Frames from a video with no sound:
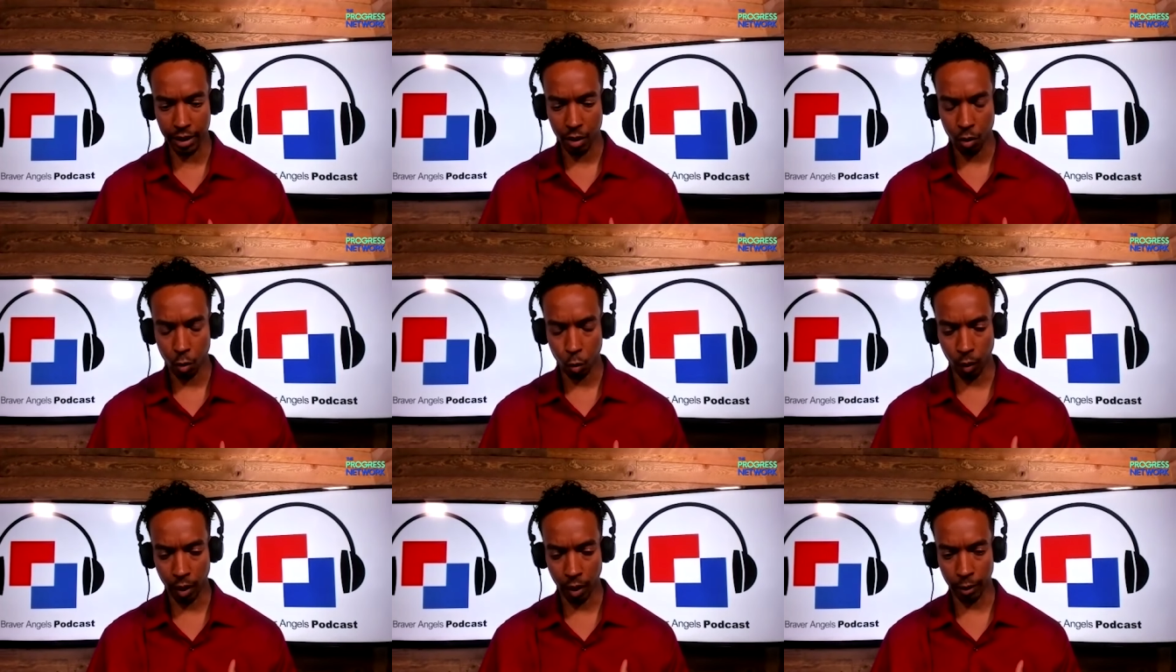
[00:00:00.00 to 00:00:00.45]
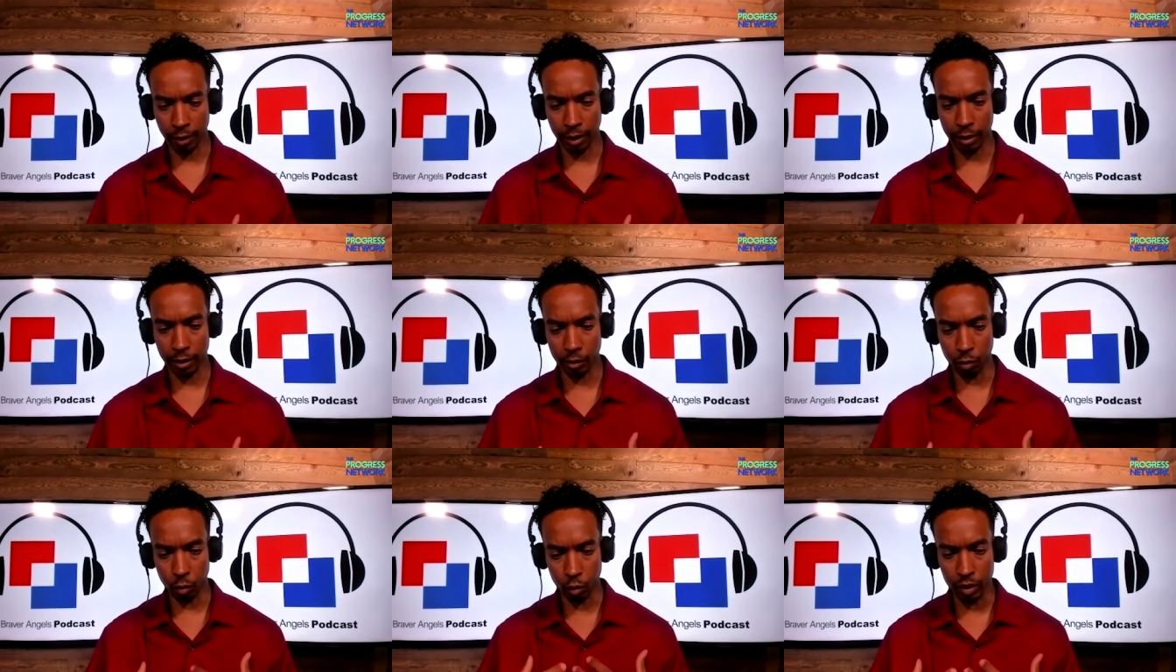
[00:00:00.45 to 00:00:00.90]

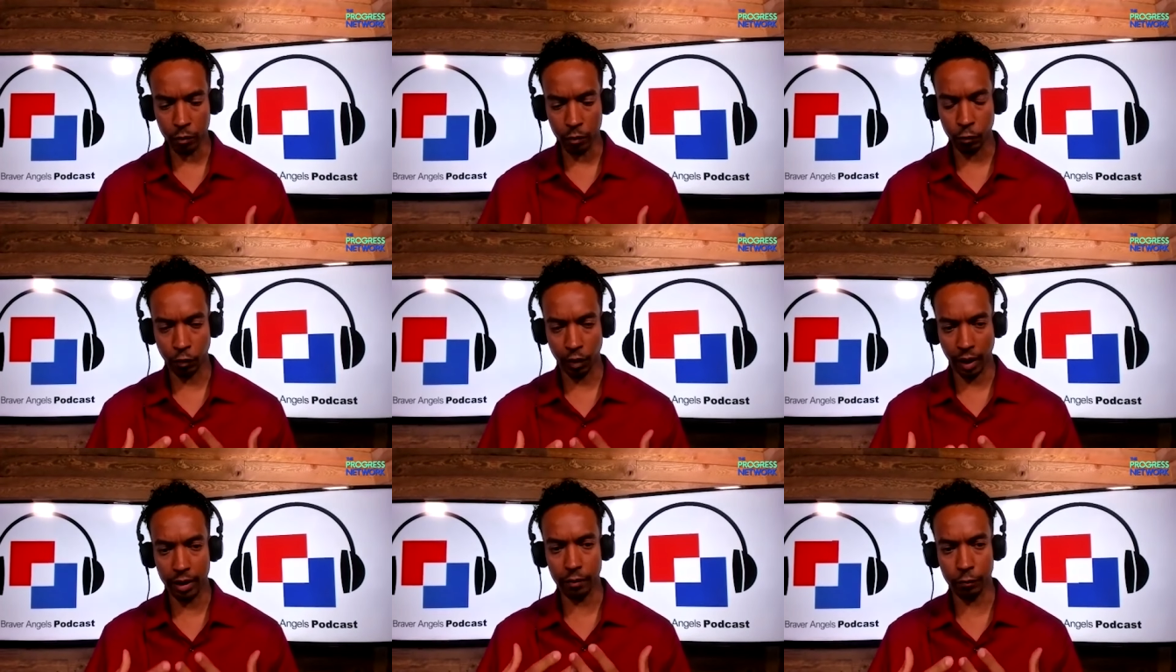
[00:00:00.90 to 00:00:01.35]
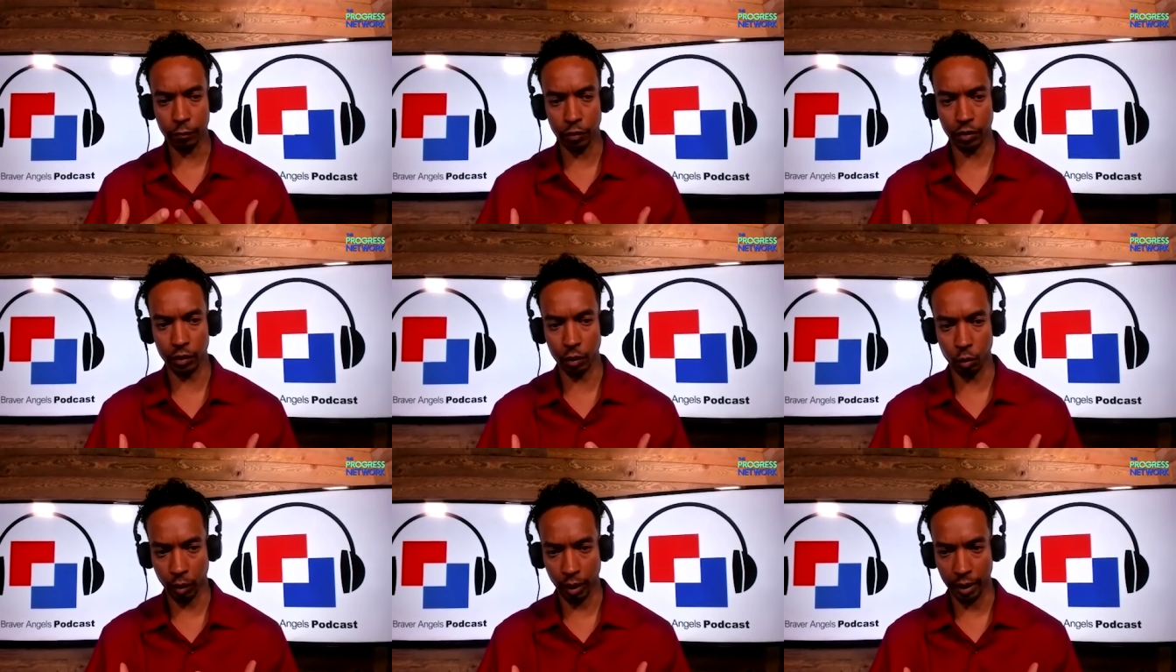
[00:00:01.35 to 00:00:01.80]
wherein we fight for
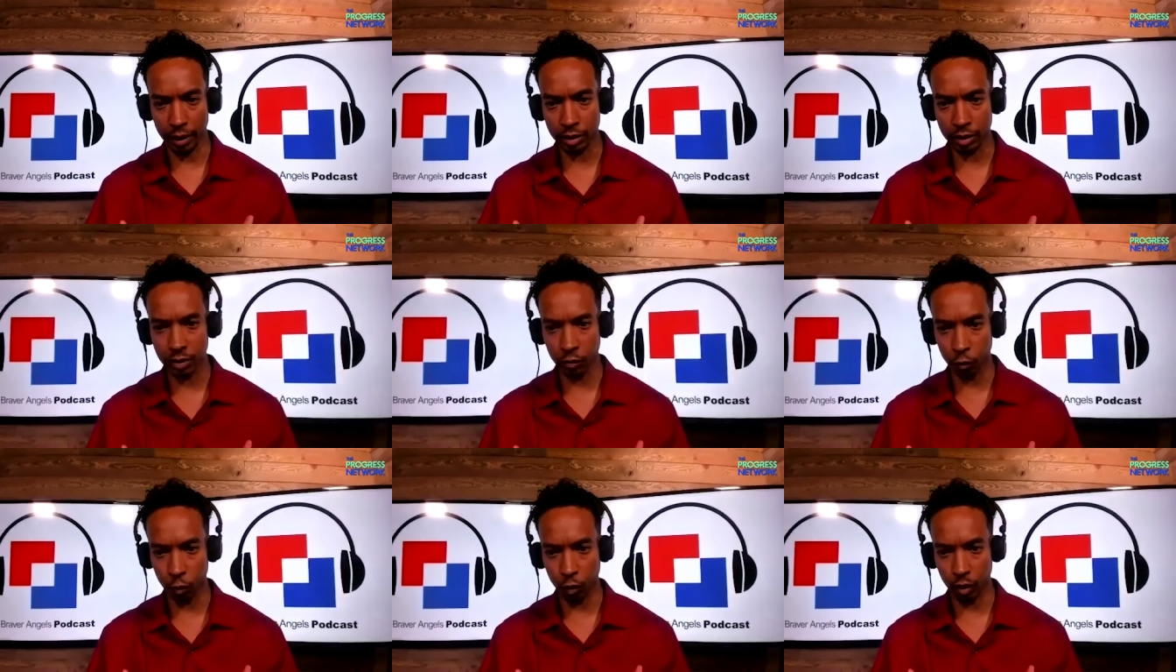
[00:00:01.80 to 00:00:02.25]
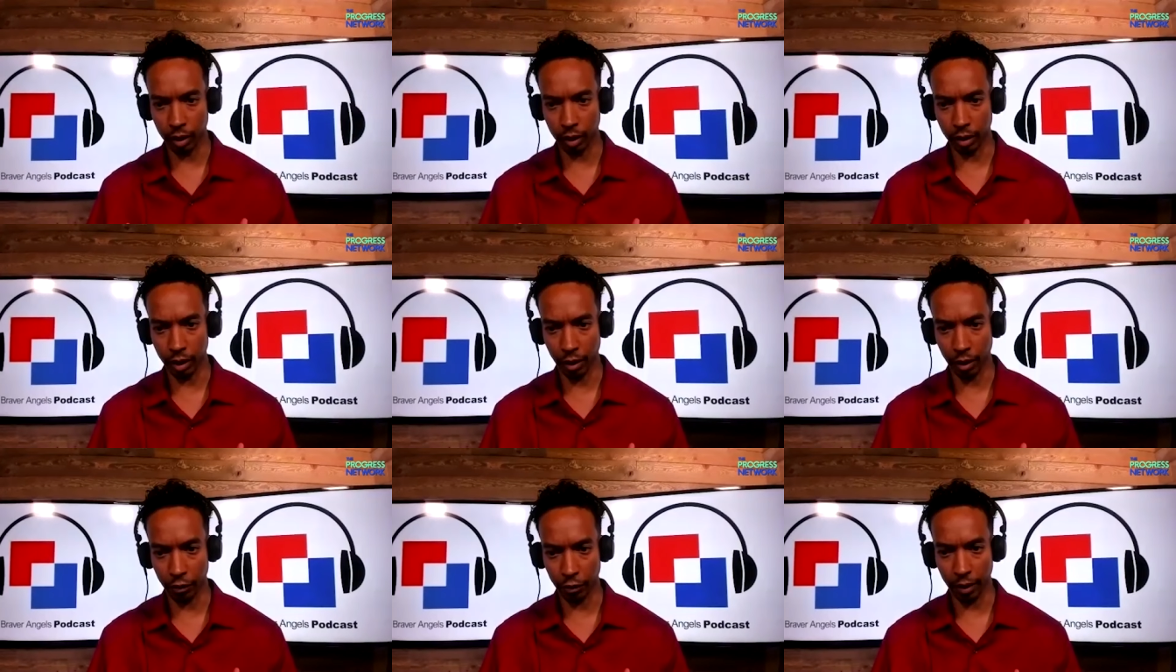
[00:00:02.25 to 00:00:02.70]
the rights of one
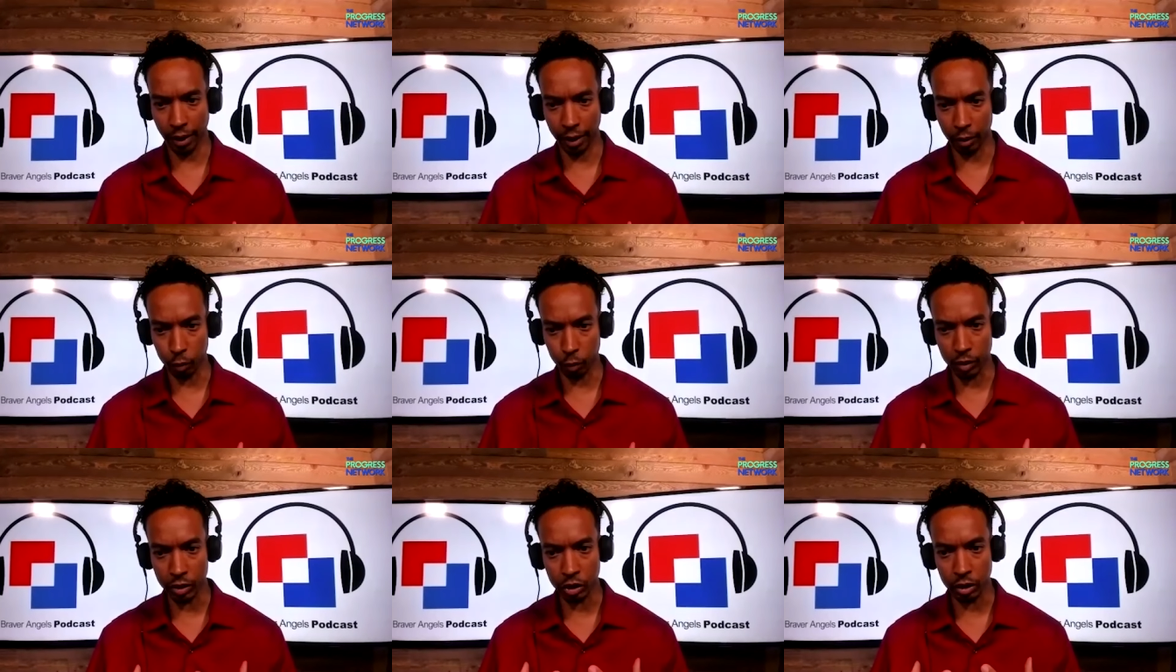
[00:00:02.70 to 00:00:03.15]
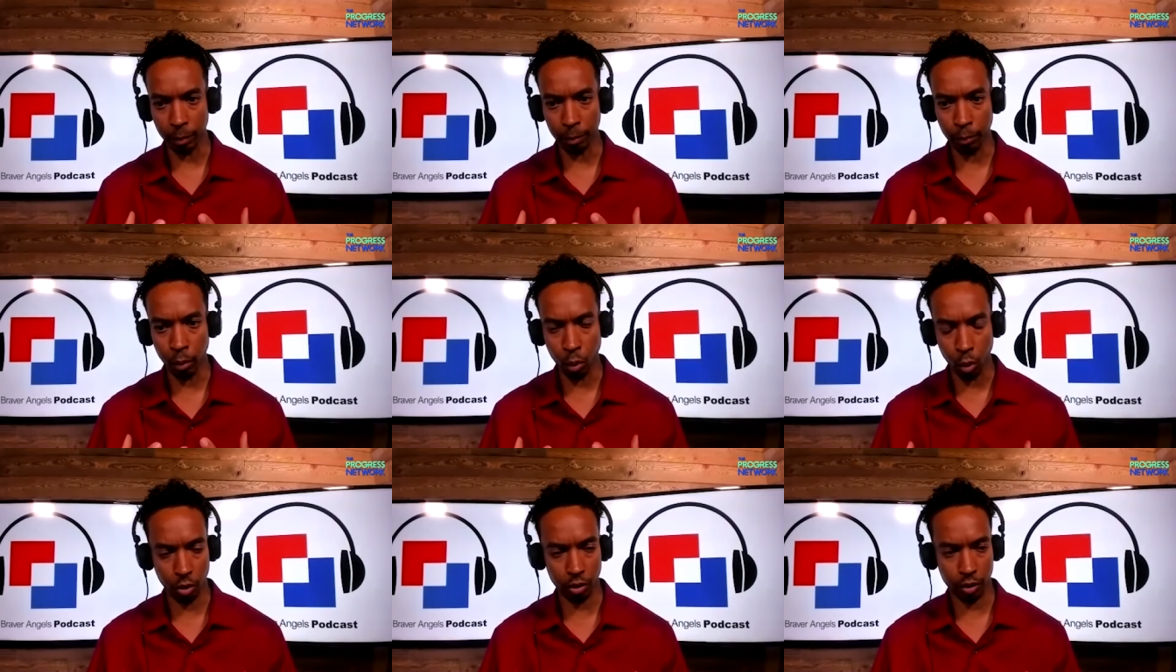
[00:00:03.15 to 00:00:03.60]
another and we
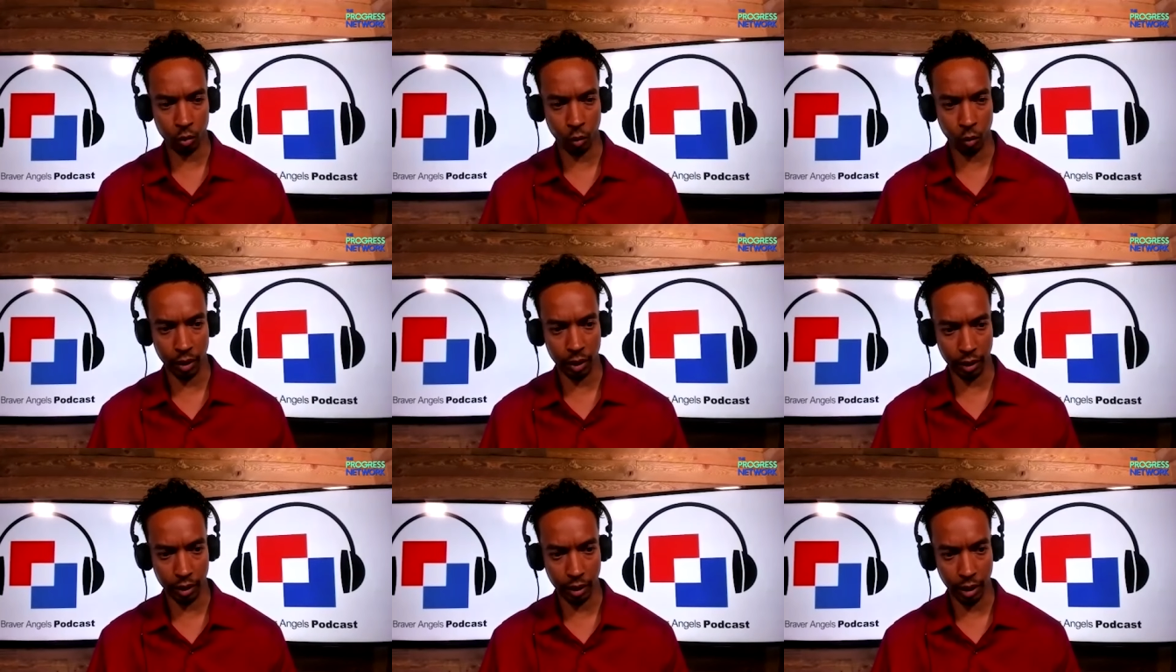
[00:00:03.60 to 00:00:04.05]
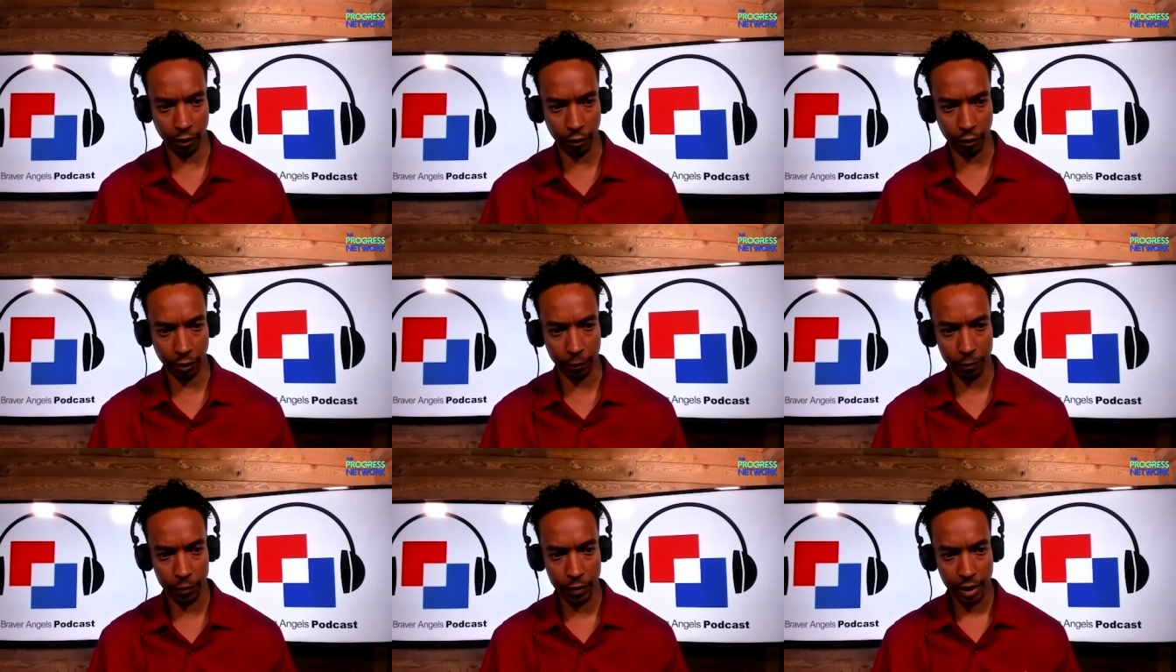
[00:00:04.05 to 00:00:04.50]
support one
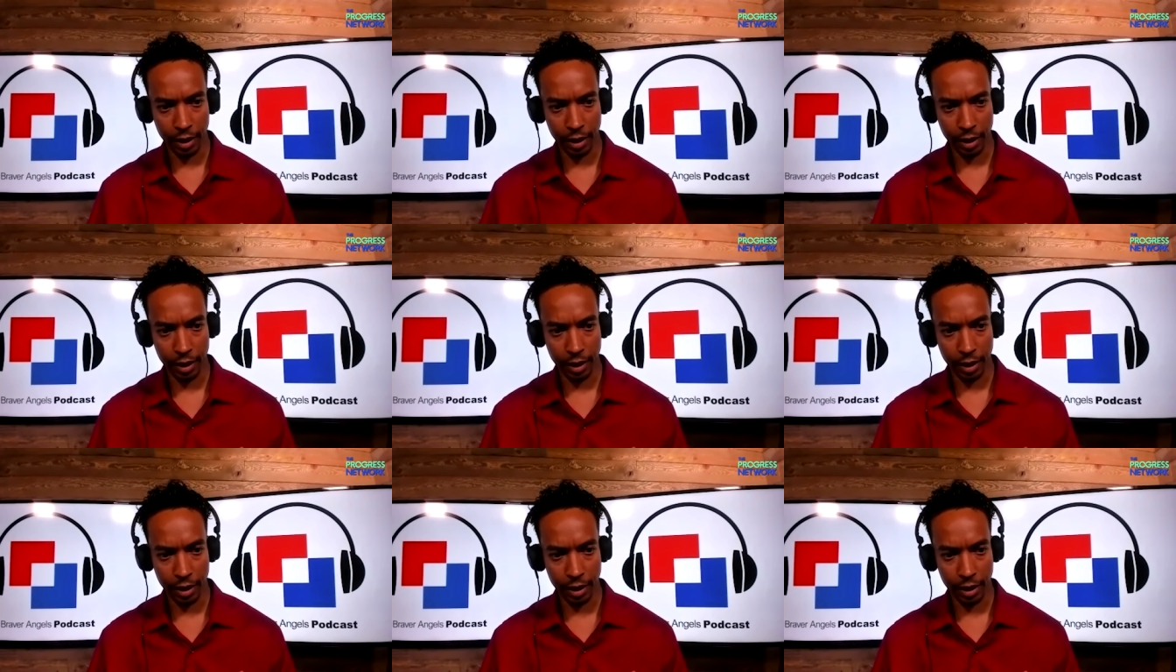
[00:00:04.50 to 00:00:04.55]
another